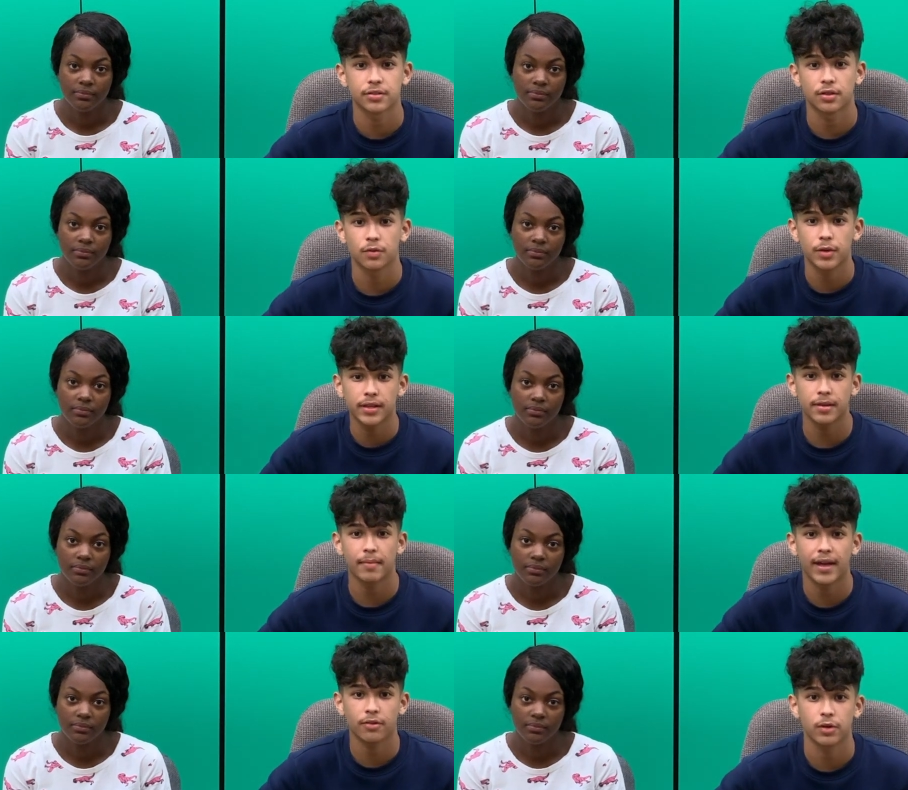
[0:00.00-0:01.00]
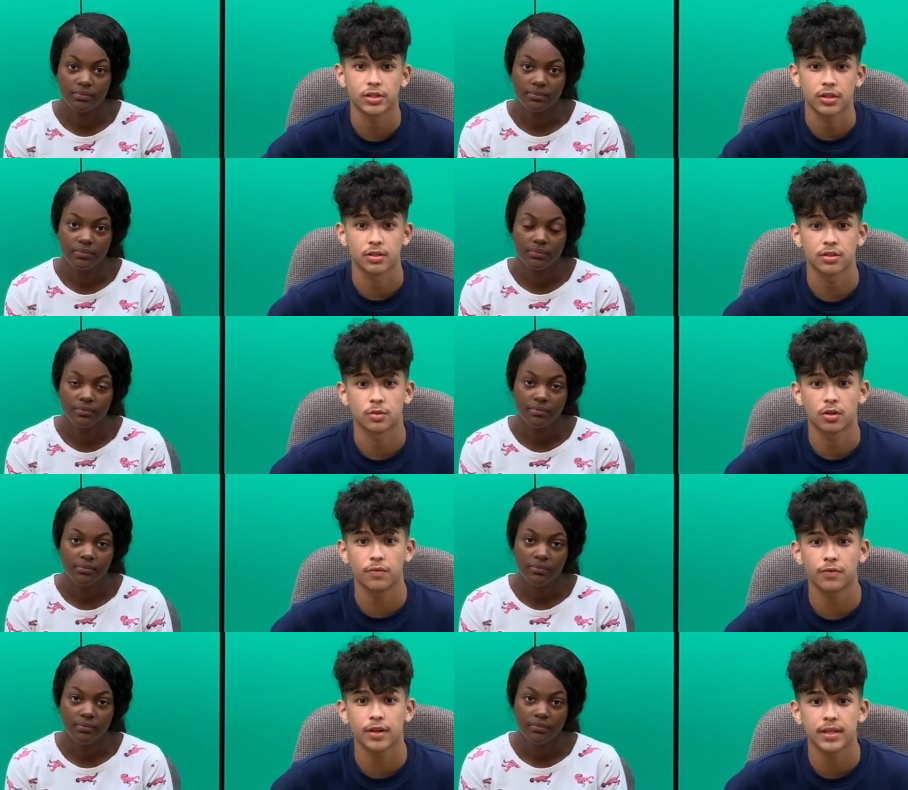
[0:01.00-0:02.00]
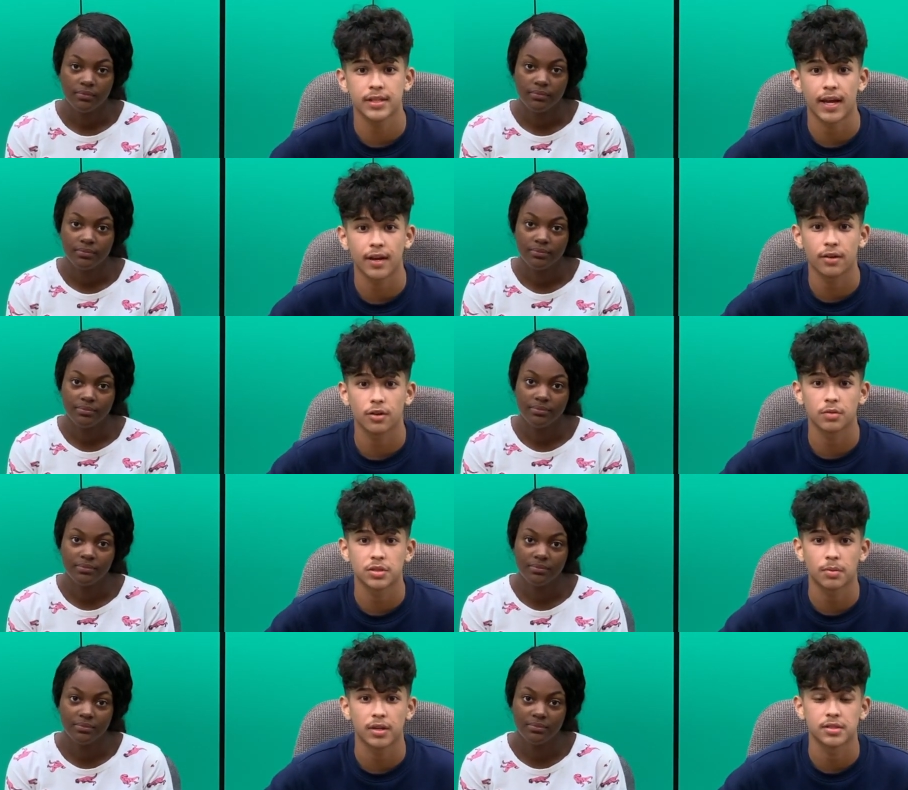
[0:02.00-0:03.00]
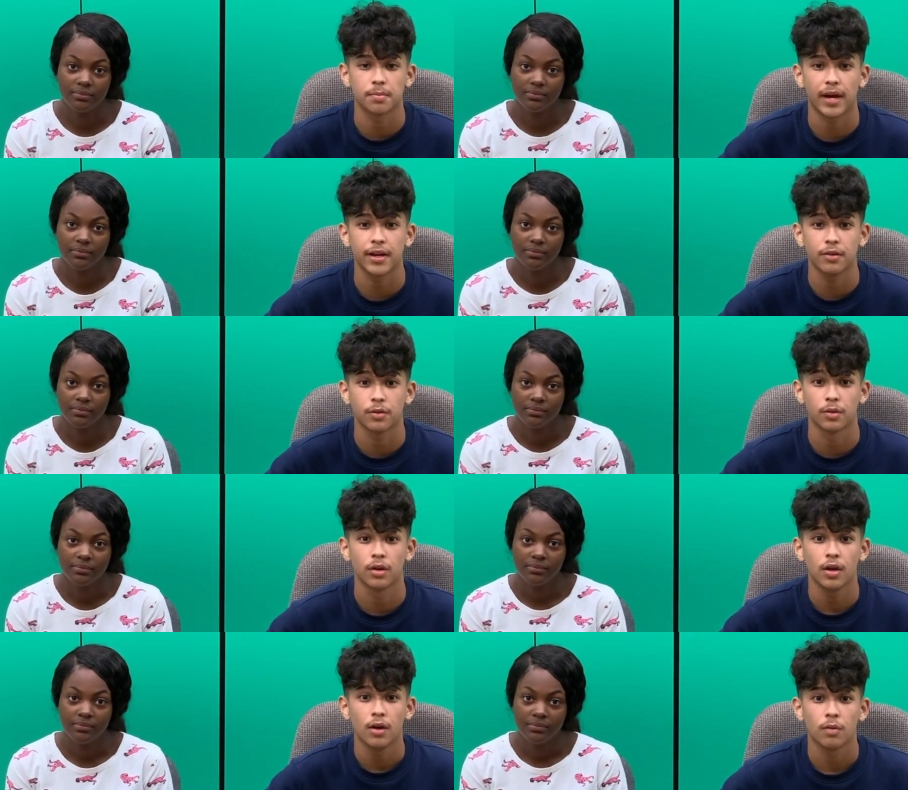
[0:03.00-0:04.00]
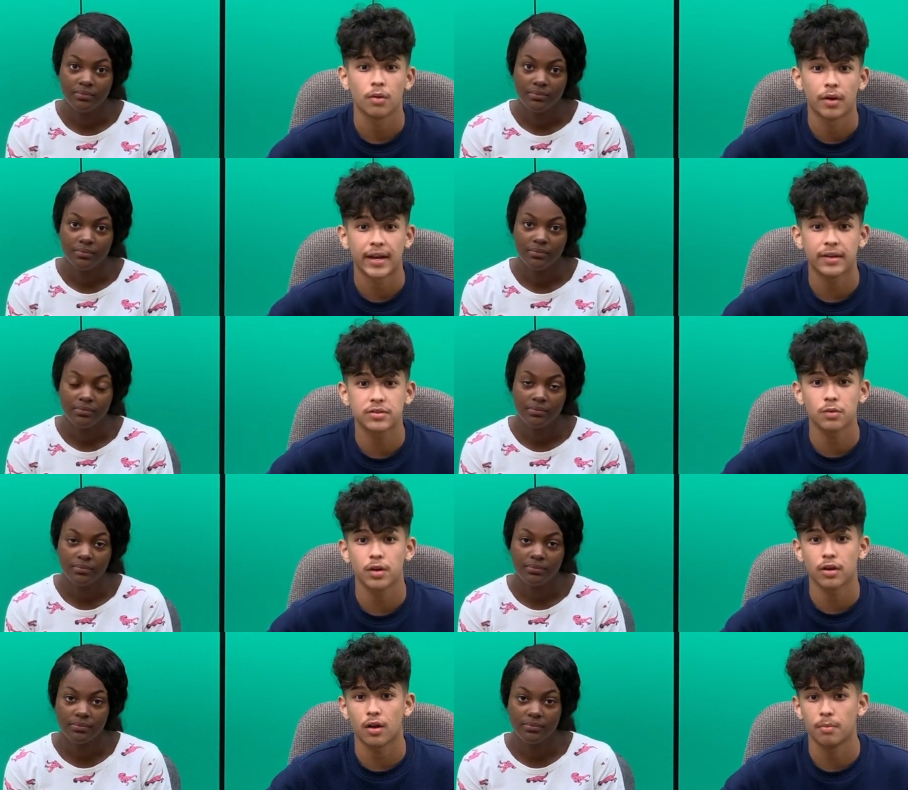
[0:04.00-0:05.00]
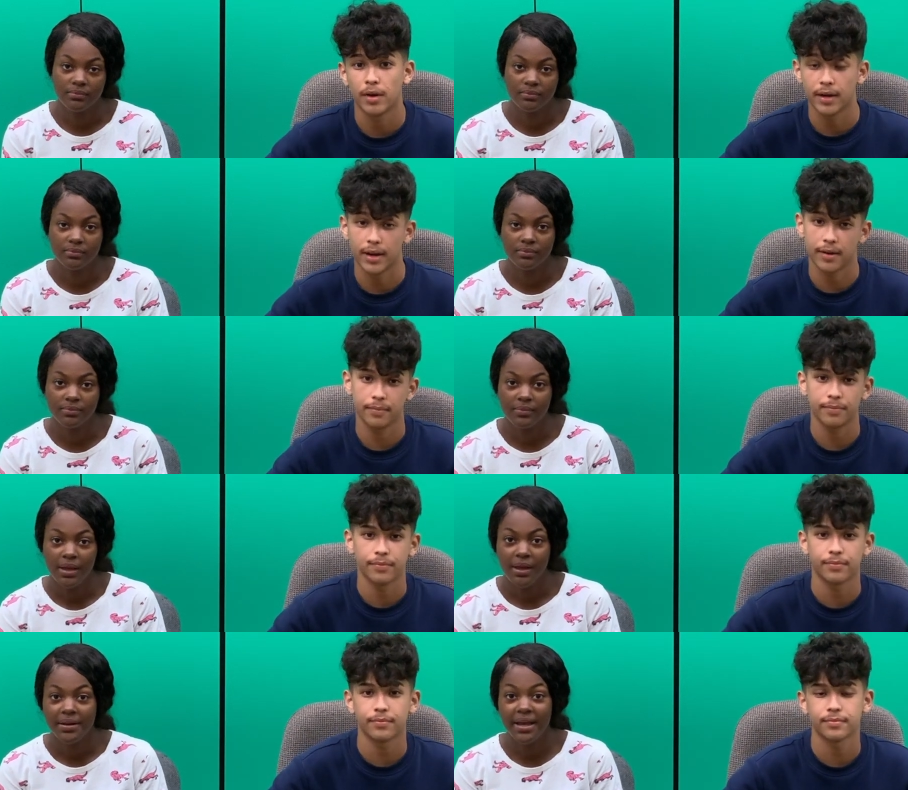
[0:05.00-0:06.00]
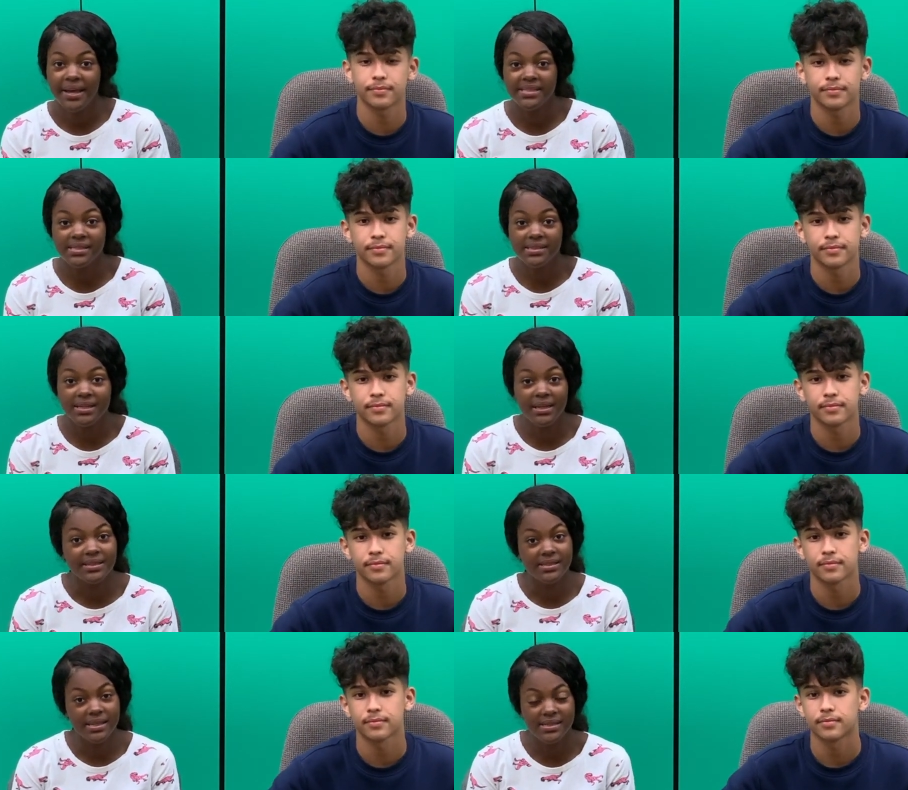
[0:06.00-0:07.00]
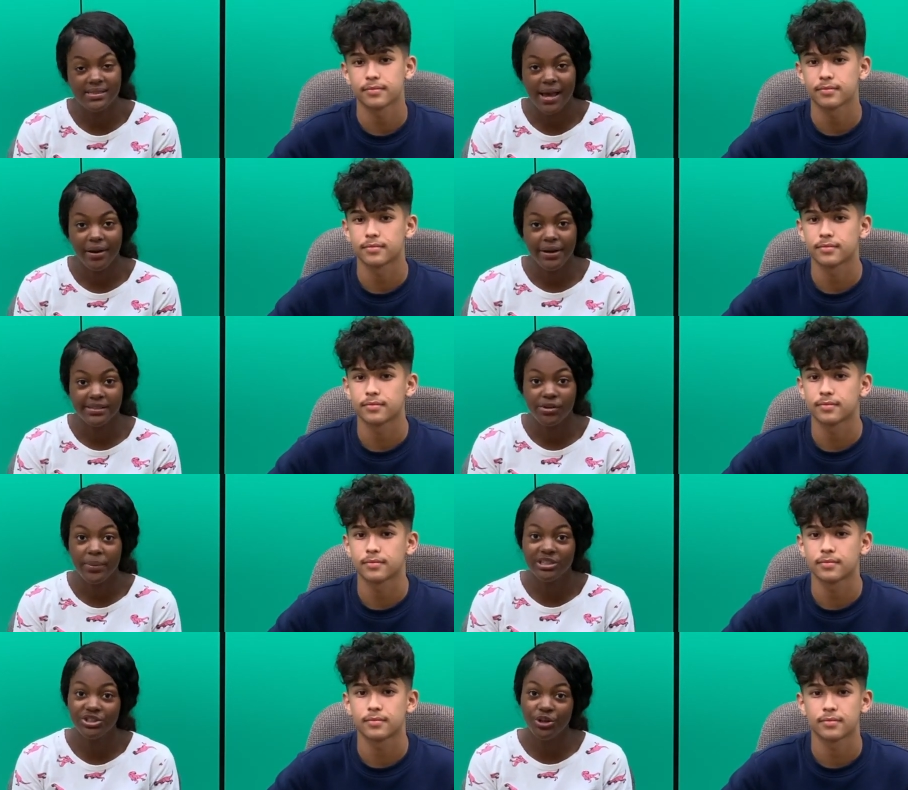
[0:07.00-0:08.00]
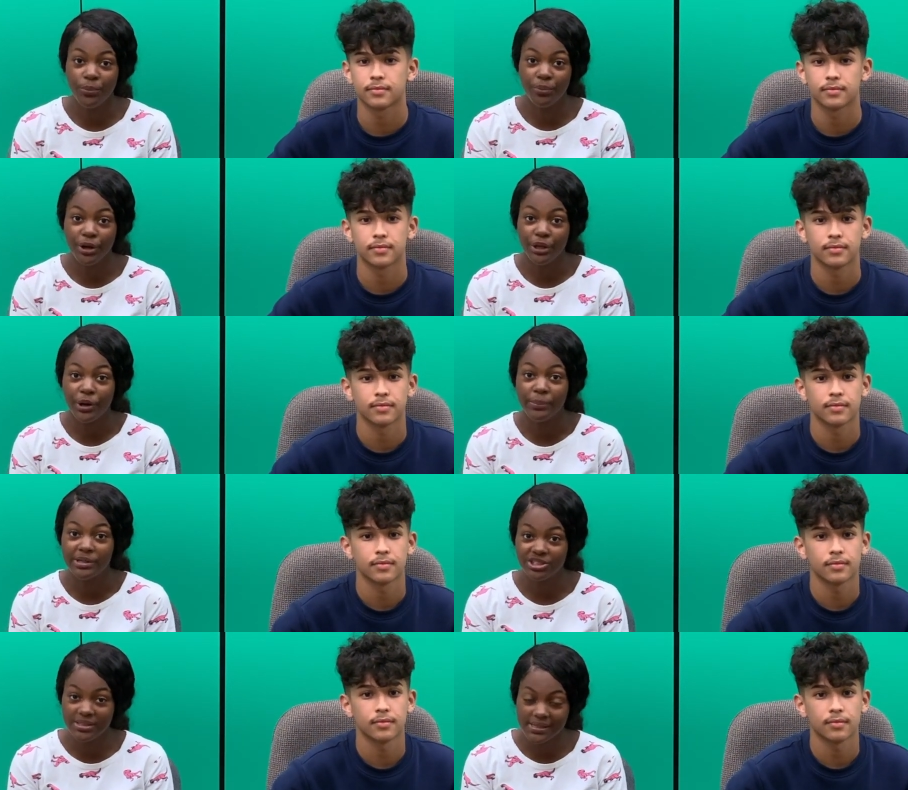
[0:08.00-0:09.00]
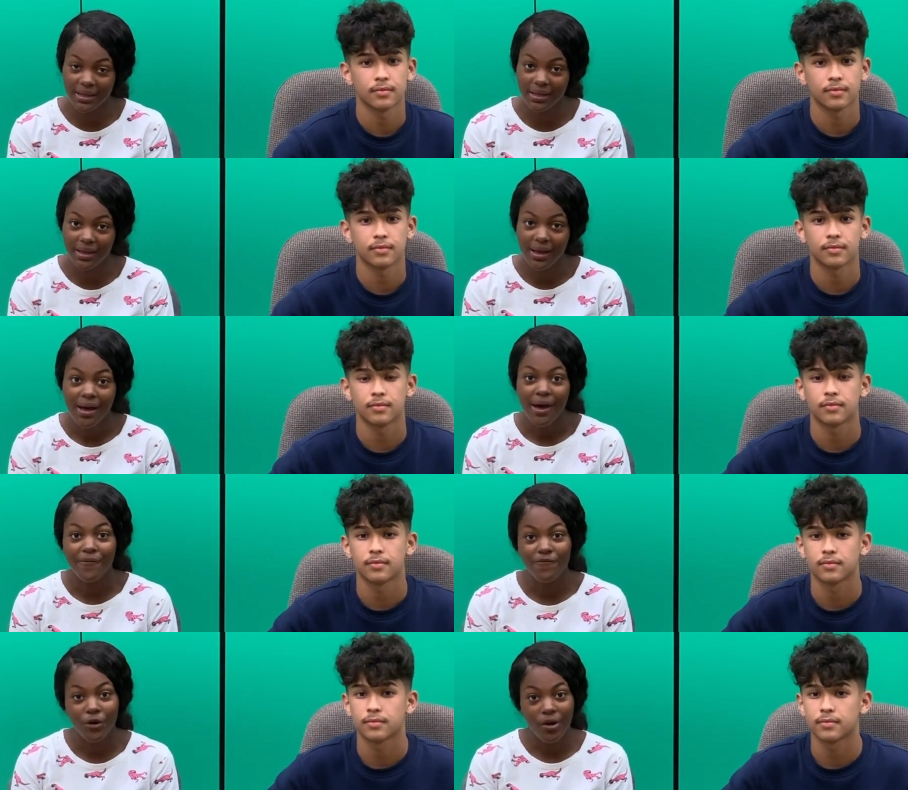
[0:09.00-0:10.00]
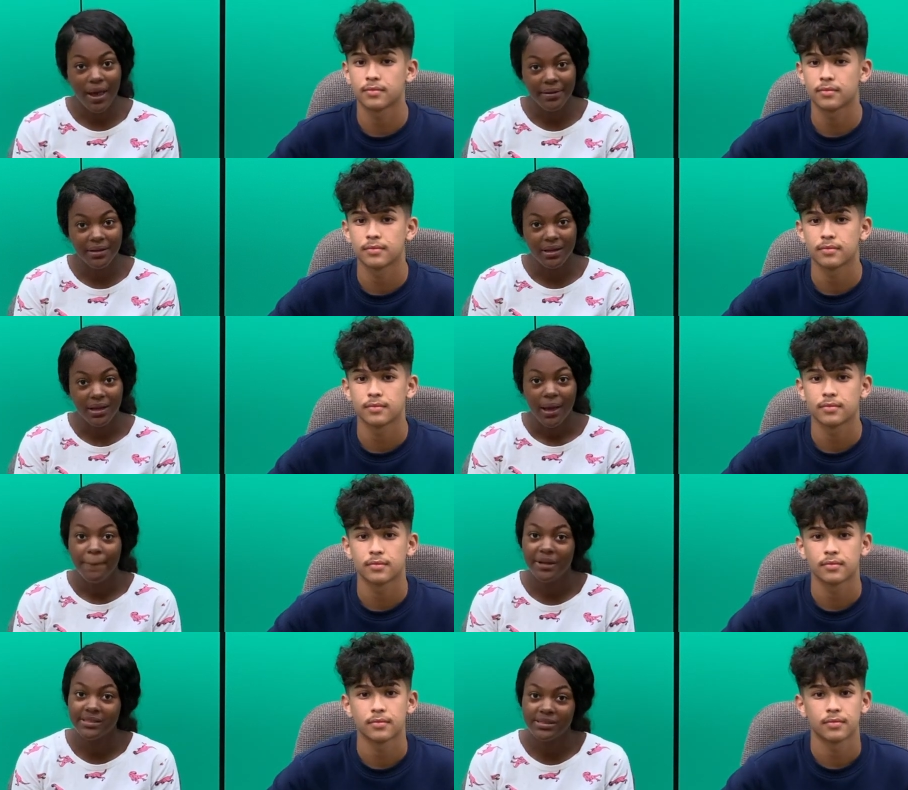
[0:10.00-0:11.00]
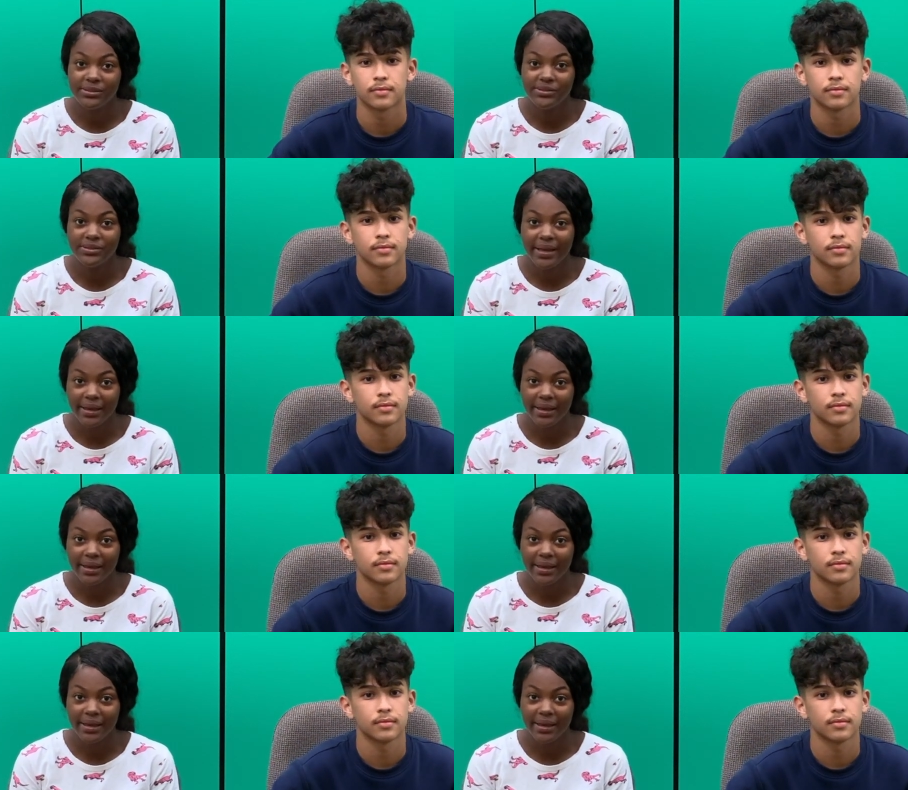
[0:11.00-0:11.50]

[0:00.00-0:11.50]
Speaker 1: to the weekly math question, so don't forget to enter your response by noon. We'll announce the winner on Monday.
Speaker 2: The ACT is this Saturday, so make sure you bring your admission ticket, a photo ID, pencil, and